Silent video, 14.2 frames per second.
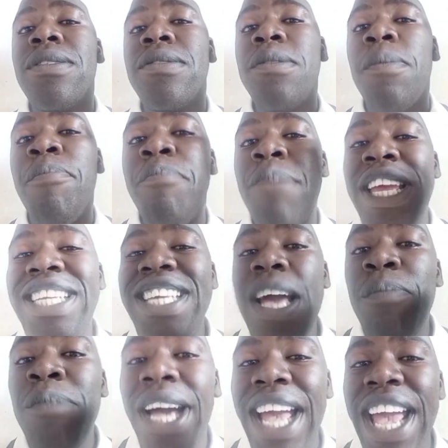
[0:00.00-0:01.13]

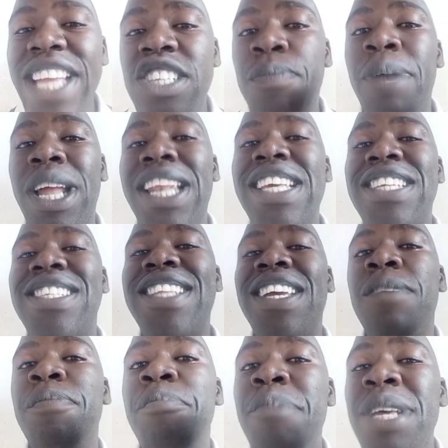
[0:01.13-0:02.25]
Medium Range
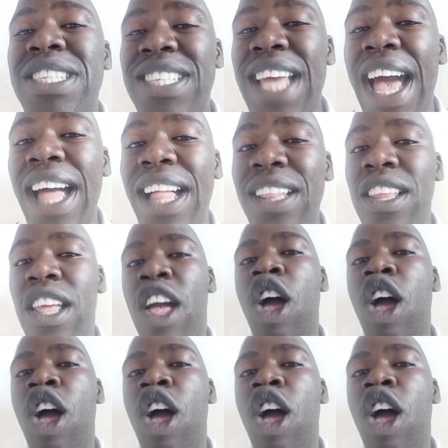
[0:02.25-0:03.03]
Ballistic Missile,